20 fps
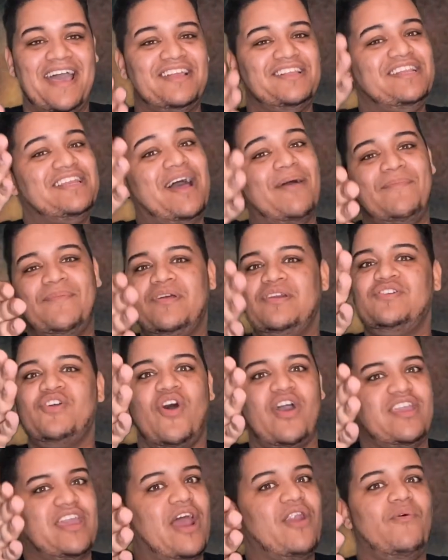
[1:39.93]
y'all
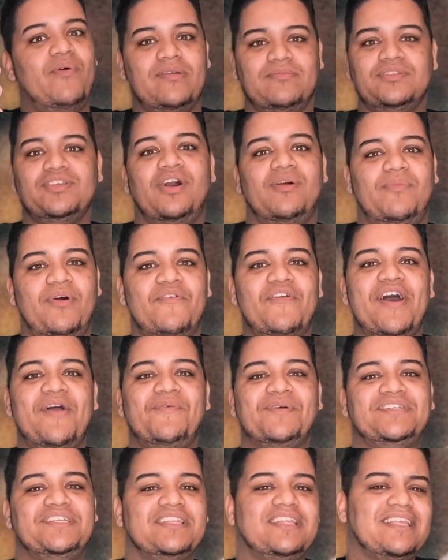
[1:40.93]
know what I'm talking about, right?
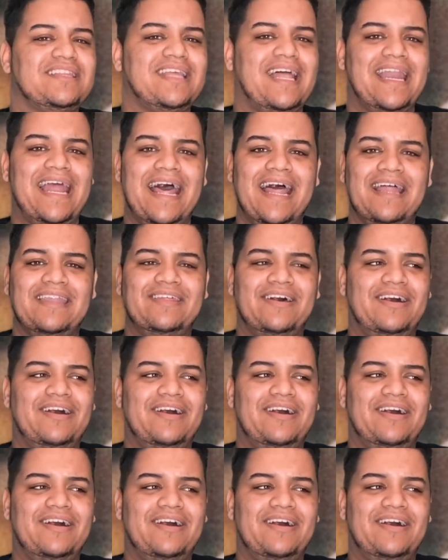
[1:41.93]
When she did the La